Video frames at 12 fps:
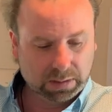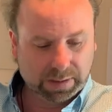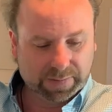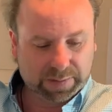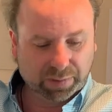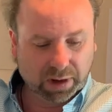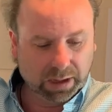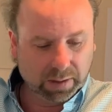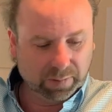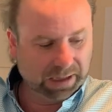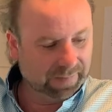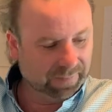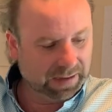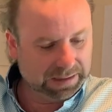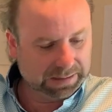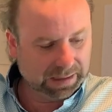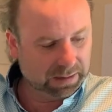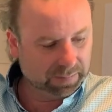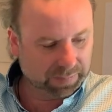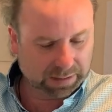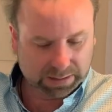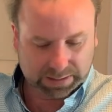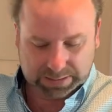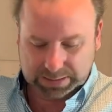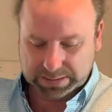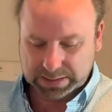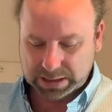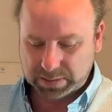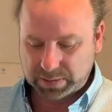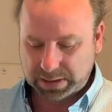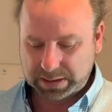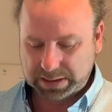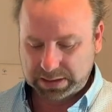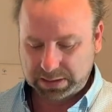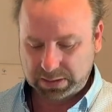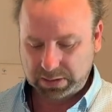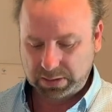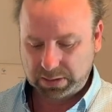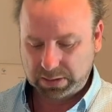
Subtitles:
If it's broken, we can fix it, but at this stage we don't need to.